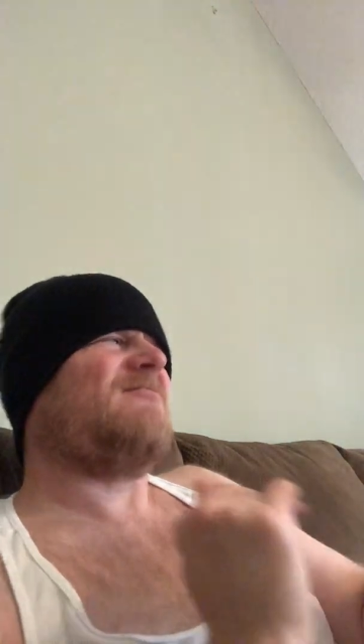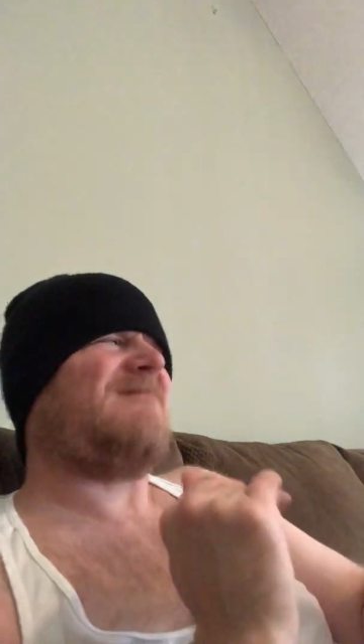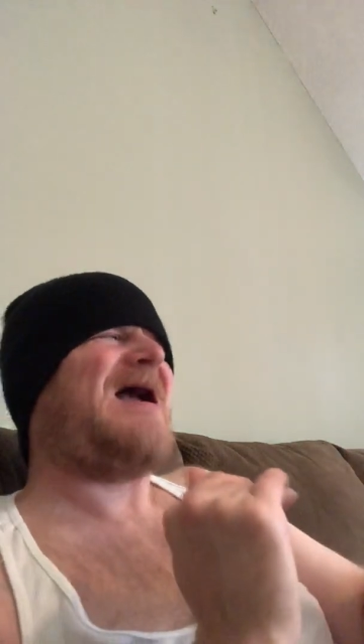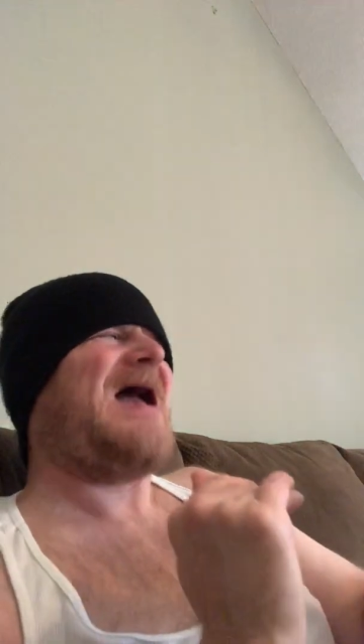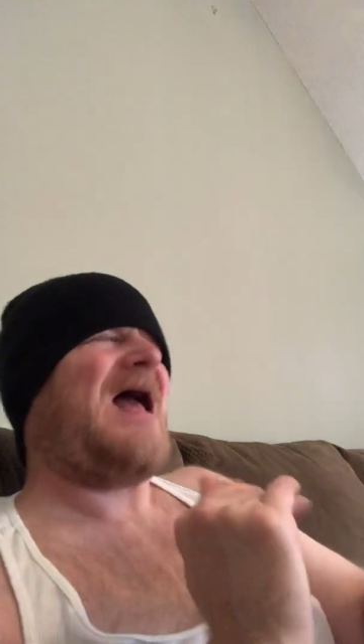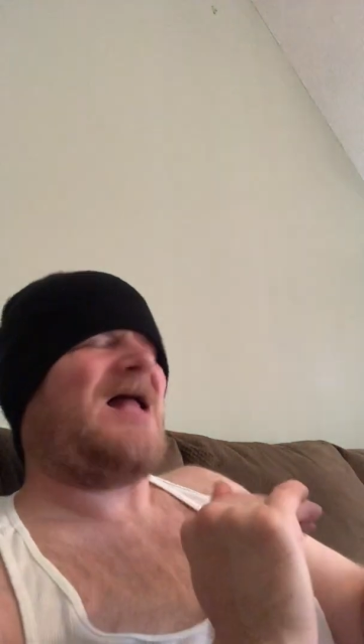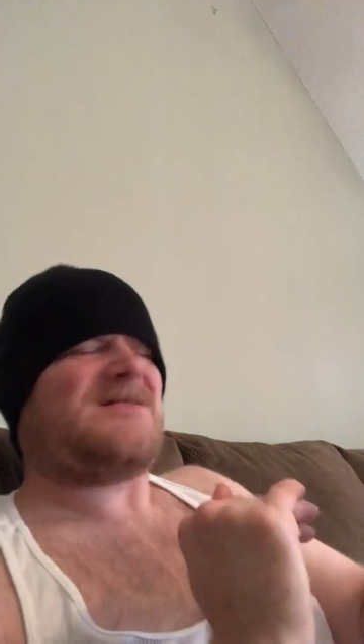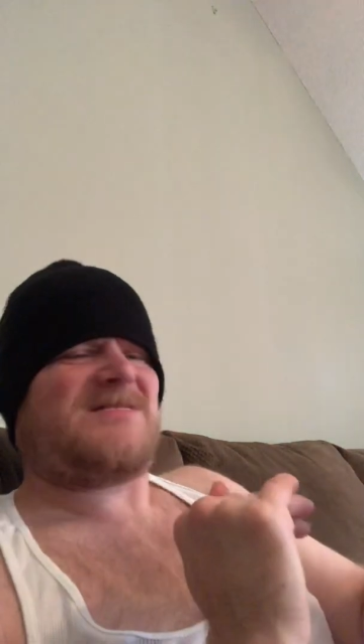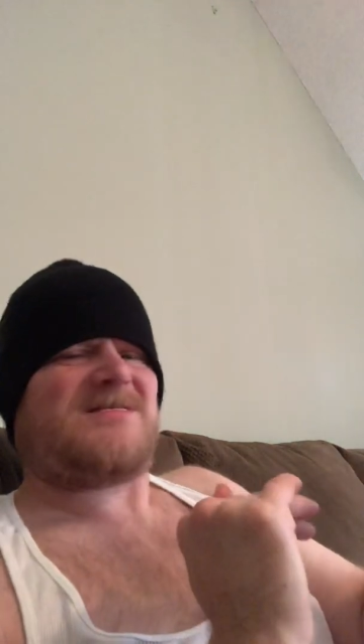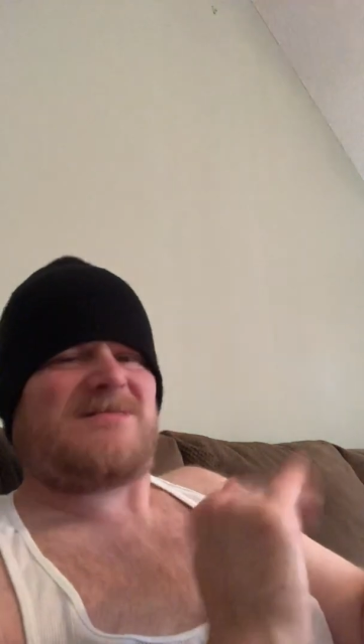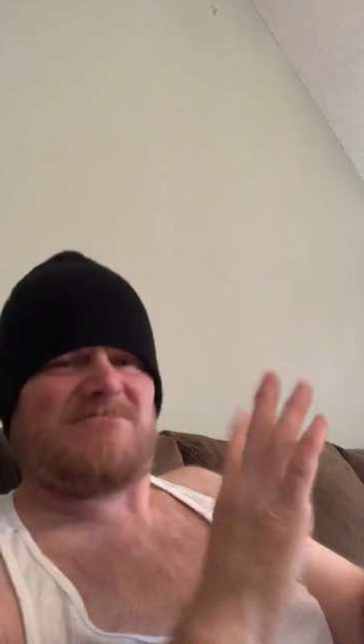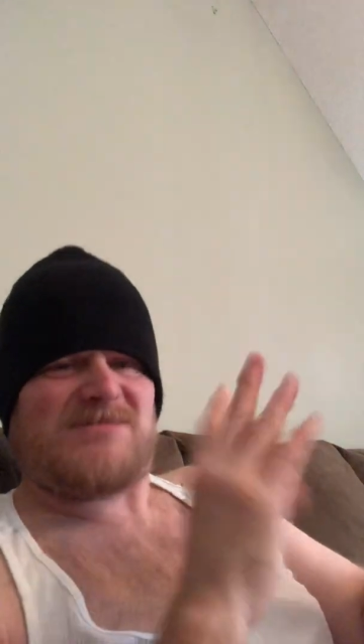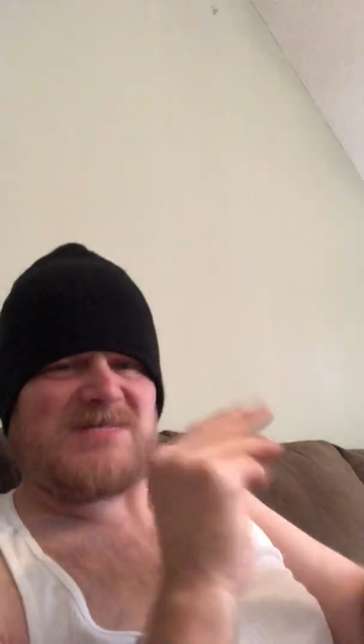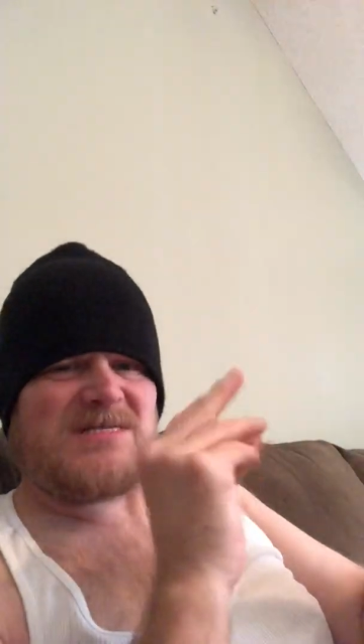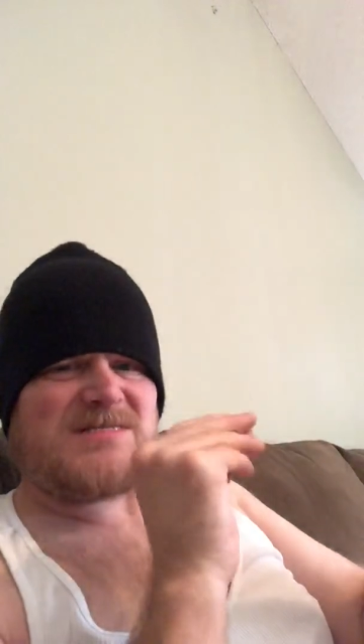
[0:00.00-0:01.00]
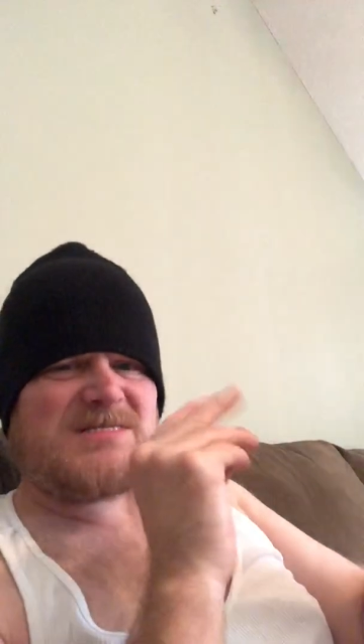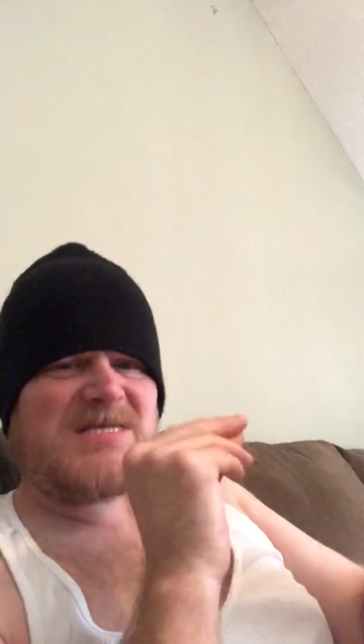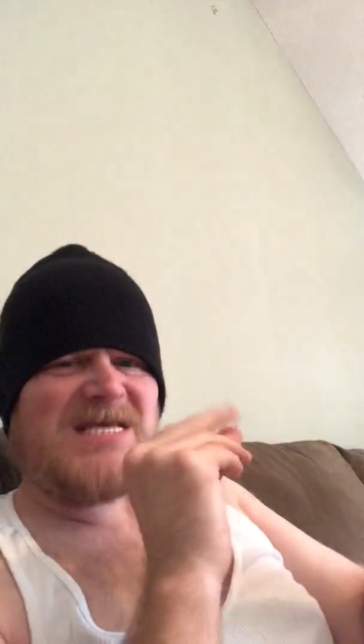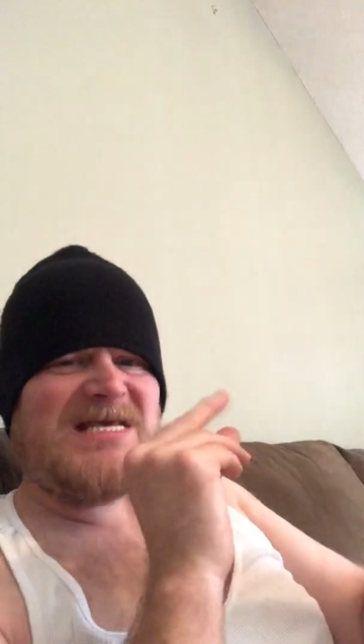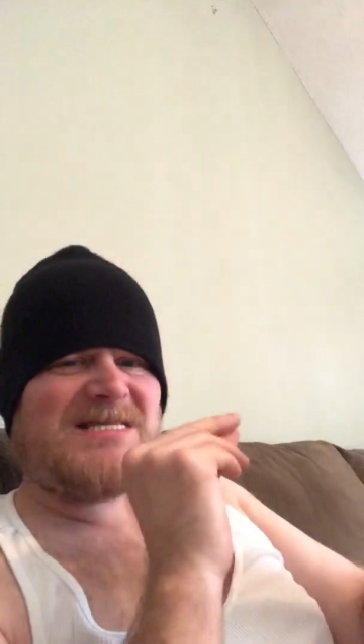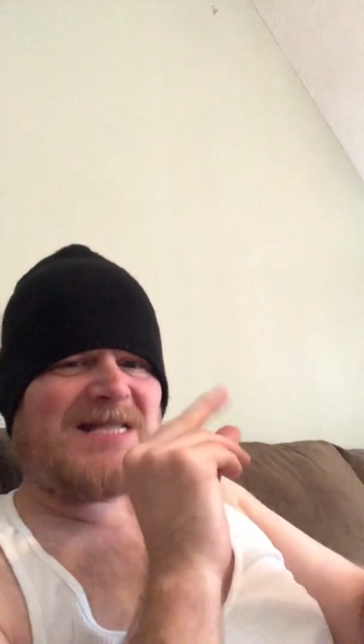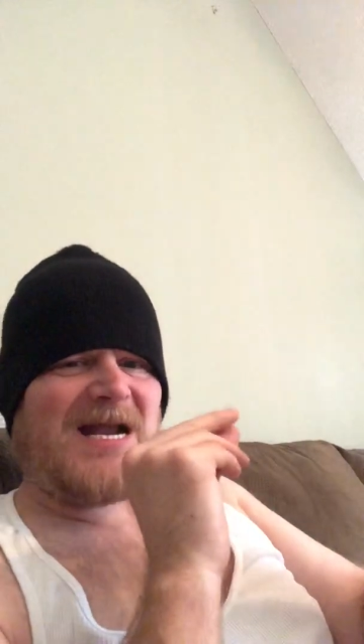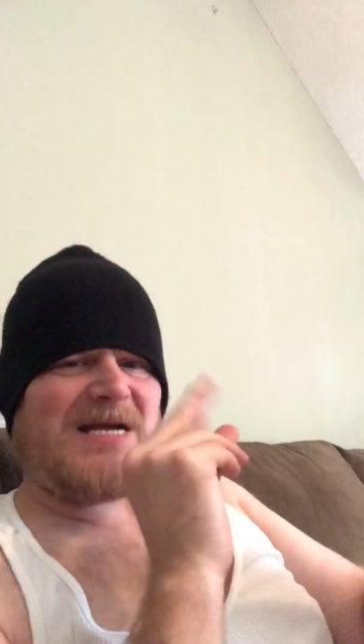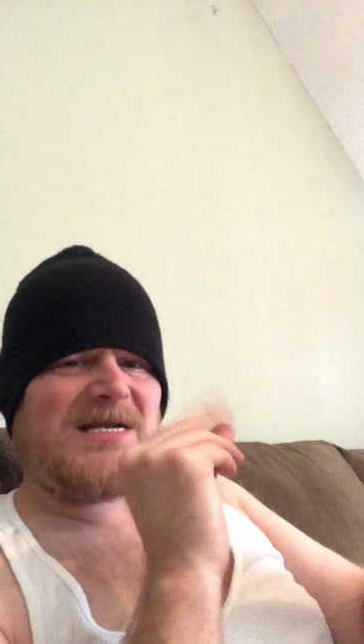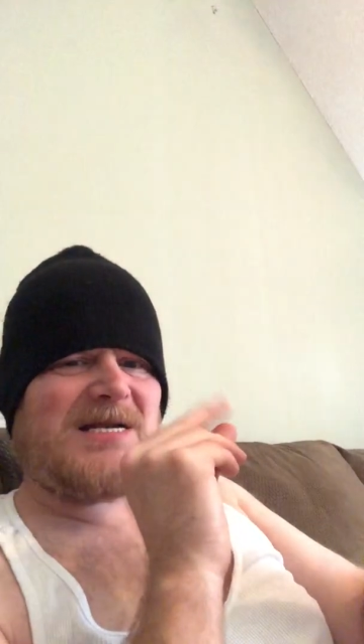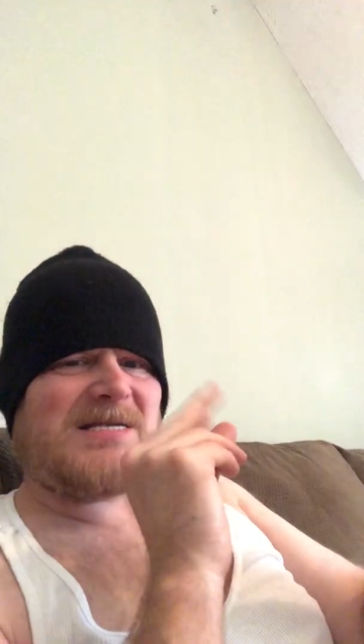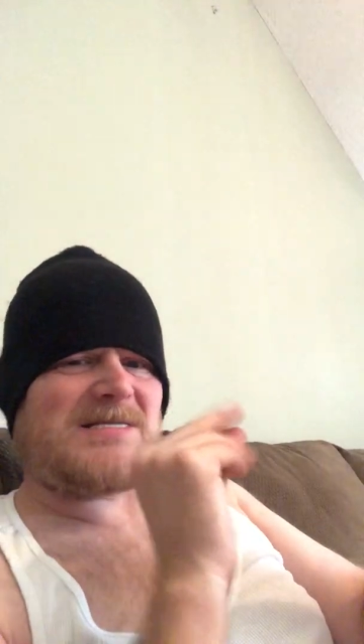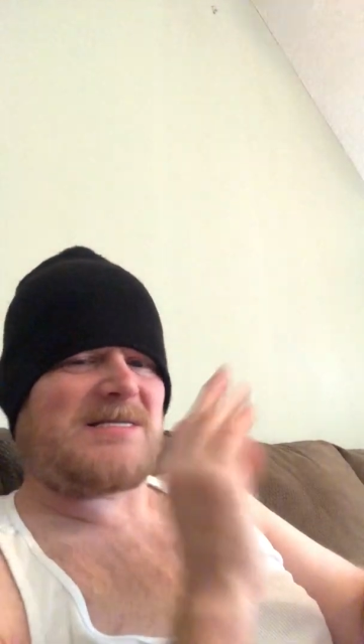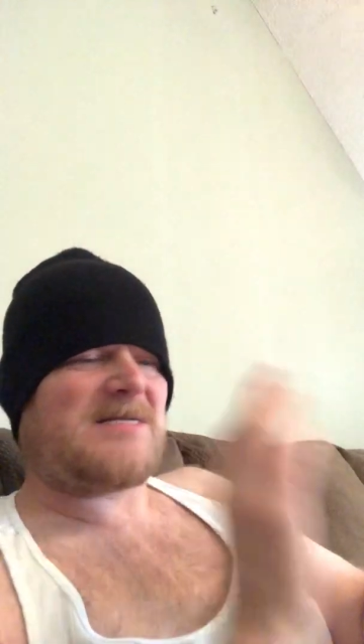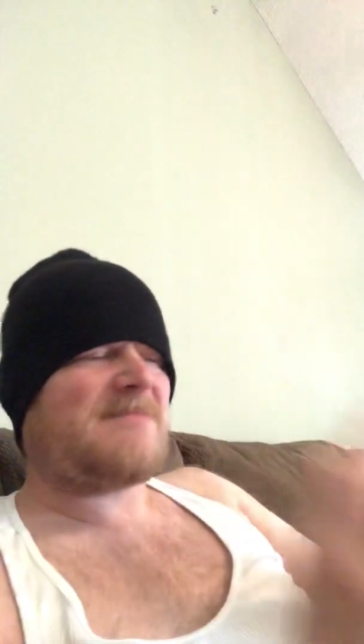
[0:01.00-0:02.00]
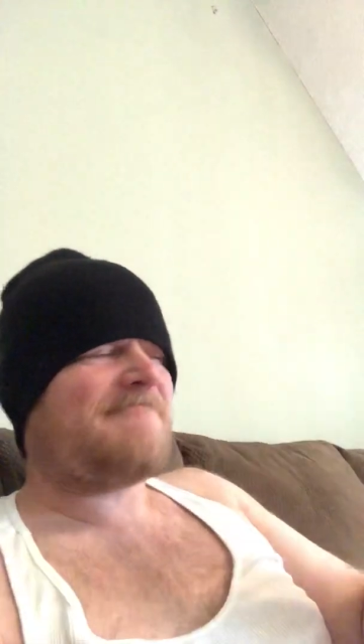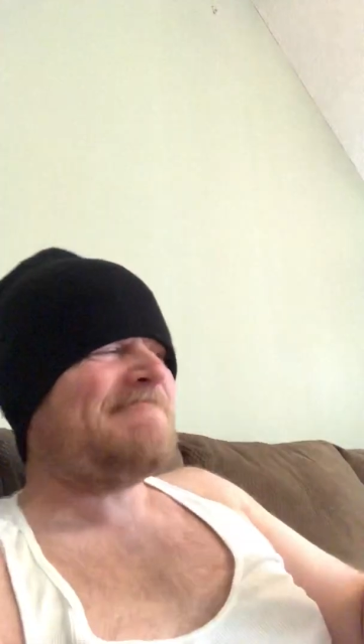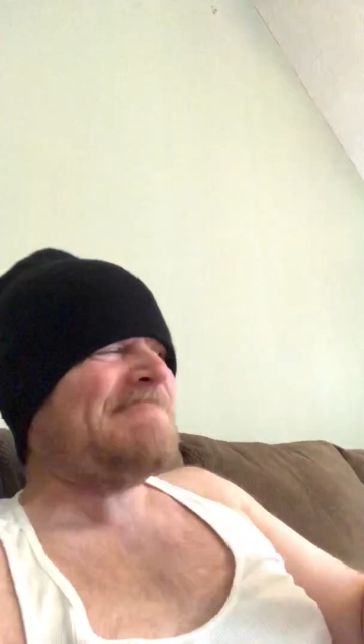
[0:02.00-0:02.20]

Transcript: rats with the teeth like this.